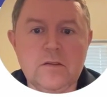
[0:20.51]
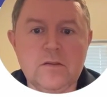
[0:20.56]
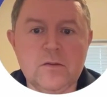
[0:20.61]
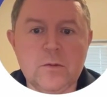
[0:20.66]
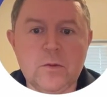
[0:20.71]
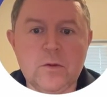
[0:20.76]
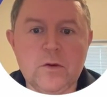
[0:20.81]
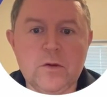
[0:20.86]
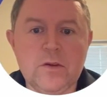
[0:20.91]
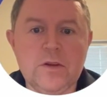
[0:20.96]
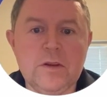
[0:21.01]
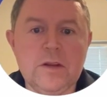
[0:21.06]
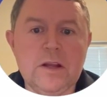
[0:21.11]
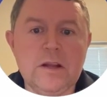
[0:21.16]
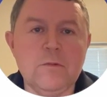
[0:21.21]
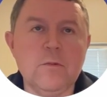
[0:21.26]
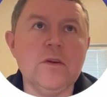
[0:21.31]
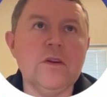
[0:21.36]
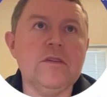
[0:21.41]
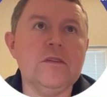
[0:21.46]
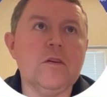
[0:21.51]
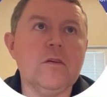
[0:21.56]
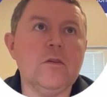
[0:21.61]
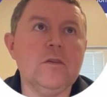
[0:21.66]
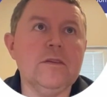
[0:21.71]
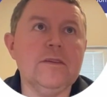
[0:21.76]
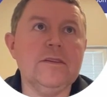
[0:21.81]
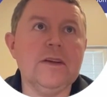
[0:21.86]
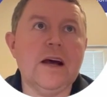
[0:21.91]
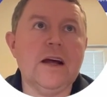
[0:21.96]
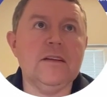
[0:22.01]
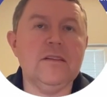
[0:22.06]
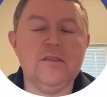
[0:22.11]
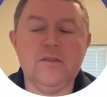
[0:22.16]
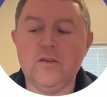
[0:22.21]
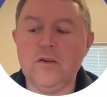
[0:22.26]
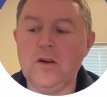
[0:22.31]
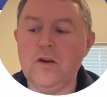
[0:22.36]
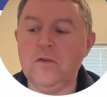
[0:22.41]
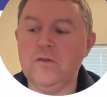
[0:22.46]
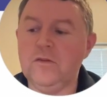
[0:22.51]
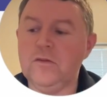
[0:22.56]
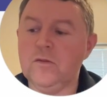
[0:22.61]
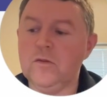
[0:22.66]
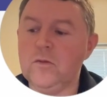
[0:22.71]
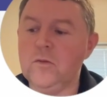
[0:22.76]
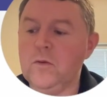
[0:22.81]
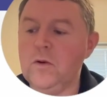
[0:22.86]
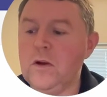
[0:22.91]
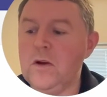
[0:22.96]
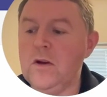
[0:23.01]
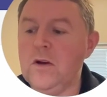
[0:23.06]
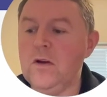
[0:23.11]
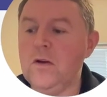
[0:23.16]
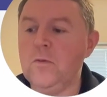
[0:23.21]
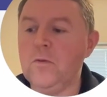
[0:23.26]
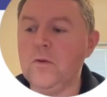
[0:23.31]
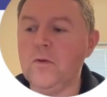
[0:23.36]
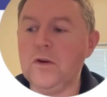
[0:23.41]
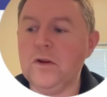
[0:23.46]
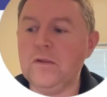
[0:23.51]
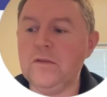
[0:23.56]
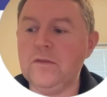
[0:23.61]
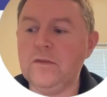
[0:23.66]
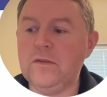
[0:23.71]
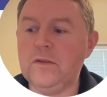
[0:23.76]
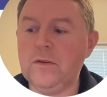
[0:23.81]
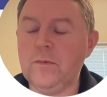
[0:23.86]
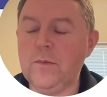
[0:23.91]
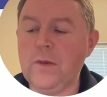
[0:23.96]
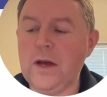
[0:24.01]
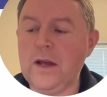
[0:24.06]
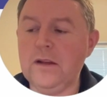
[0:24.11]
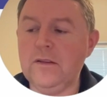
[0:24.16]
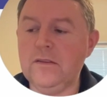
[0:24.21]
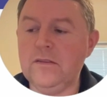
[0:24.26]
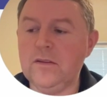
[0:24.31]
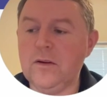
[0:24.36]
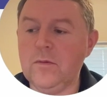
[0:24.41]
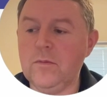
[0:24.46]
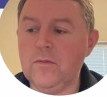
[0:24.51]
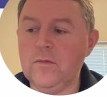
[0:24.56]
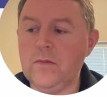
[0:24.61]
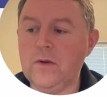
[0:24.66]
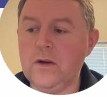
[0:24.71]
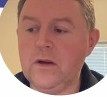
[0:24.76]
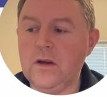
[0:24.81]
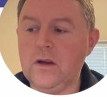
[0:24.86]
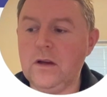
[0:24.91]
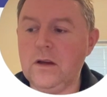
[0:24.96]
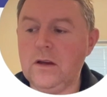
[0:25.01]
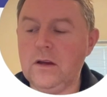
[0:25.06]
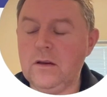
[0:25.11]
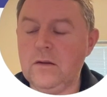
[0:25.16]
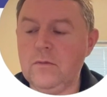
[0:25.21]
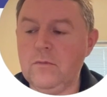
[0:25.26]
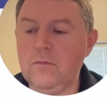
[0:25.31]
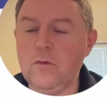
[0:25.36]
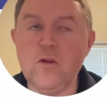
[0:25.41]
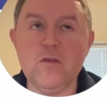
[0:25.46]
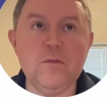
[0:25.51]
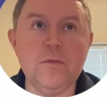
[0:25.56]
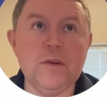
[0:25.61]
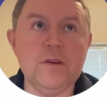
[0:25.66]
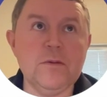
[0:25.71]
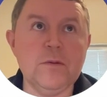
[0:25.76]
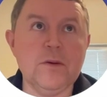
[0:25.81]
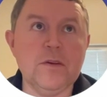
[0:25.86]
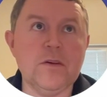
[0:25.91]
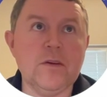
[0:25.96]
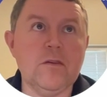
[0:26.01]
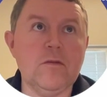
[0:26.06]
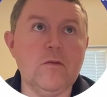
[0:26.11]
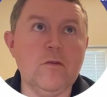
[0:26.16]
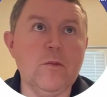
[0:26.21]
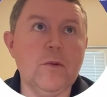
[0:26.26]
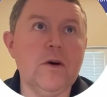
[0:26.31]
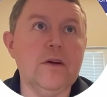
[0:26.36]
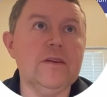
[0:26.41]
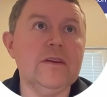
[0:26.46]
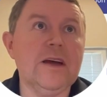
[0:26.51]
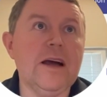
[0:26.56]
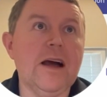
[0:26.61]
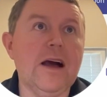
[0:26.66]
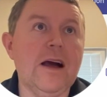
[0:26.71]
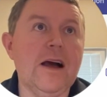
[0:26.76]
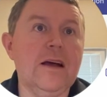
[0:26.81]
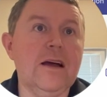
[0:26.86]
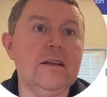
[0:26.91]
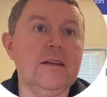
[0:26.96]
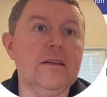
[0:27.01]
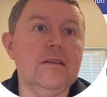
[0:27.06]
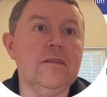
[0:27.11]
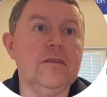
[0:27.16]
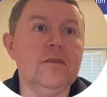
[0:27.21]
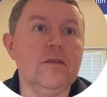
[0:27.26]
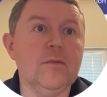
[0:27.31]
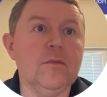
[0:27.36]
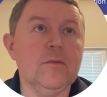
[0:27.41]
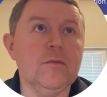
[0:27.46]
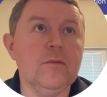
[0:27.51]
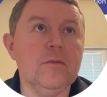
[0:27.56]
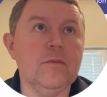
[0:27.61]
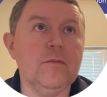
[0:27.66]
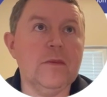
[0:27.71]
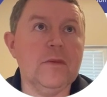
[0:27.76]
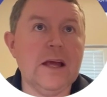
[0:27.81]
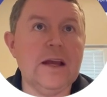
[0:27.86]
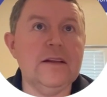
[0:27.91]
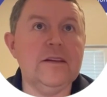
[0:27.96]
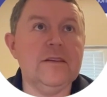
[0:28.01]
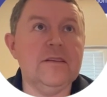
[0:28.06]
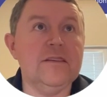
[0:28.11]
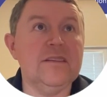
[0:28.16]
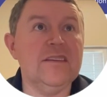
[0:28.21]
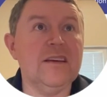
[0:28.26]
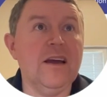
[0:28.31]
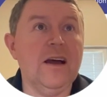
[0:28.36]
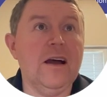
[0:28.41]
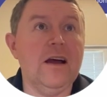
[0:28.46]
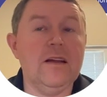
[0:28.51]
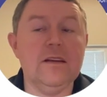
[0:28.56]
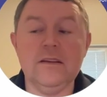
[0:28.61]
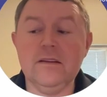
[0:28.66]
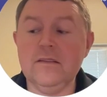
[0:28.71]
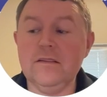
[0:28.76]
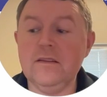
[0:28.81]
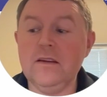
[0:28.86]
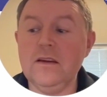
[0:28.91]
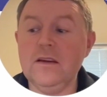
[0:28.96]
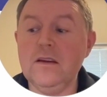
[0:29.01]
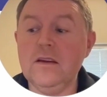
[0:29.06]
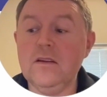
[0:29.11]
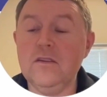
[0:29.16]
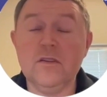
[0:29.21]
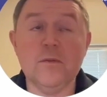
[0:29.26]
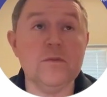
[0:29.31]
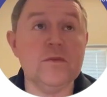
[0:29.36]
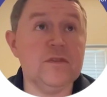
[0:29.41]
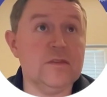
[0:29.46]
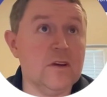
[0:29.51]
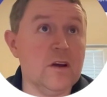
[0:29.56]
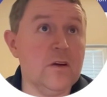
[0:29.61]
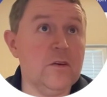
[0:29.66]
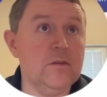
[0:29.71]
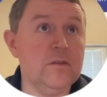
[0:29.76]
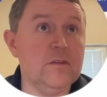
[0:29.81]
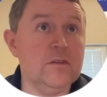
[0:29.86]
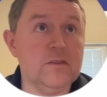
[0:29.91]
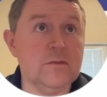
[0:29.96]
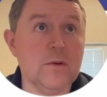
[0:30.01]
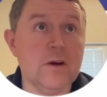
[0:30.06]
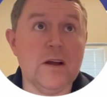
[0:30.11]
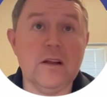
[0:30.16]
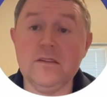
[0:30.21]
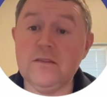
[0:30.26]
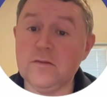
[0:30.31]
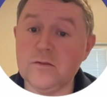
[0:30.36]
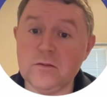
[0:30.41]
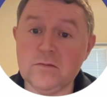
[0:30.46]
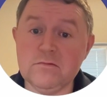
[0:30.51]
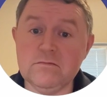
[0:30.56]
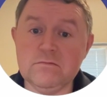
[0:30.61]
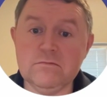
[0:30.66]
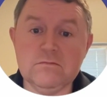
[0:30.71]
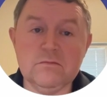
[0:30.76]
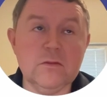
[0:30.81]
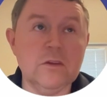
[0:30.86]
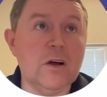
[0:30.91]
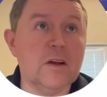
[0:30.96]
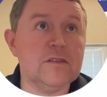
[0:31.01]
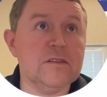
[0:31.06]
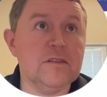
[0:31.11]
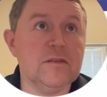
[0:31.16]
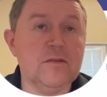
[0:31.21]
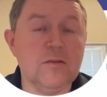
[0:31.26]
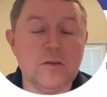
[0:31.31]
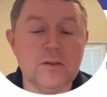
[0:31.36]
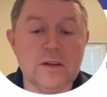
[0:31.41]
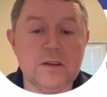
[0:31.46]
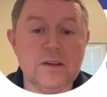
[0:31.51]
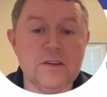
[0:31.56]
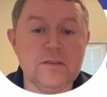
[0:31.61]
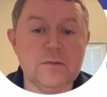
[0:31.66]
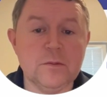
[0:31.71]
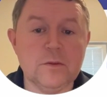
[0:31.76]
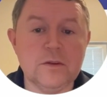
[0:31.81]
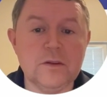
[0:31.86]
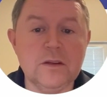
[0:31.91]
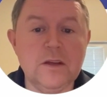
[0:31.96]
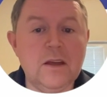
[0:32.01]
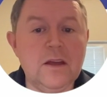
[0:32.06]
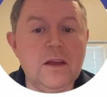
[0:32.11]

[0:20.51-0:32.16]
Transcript: So we're doing the little ones called Dancer now. So we're going to combine some movement with our robot and some lights and some sound as well. So lots of fun in this one.